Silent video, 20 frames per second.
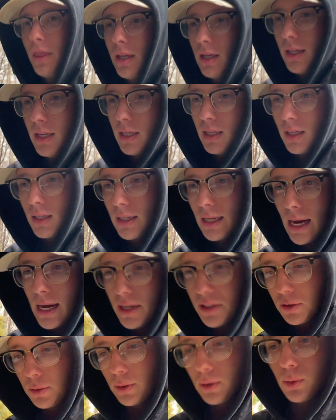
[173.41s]
The
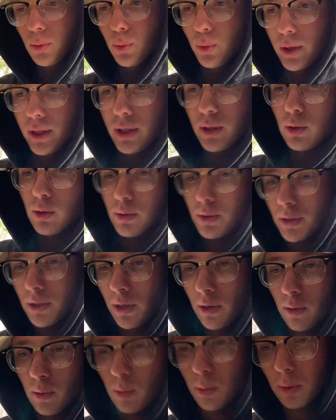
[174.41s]
guys with the wheels
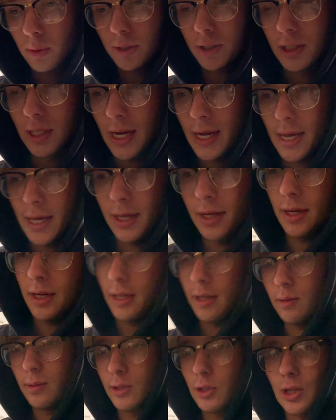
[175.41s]
were saying
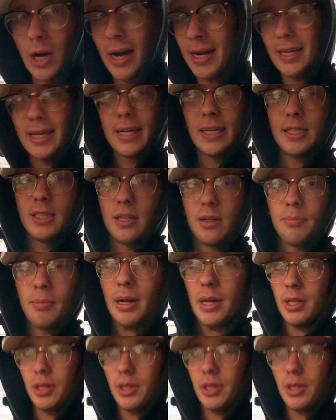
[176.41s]
he would try to get it done by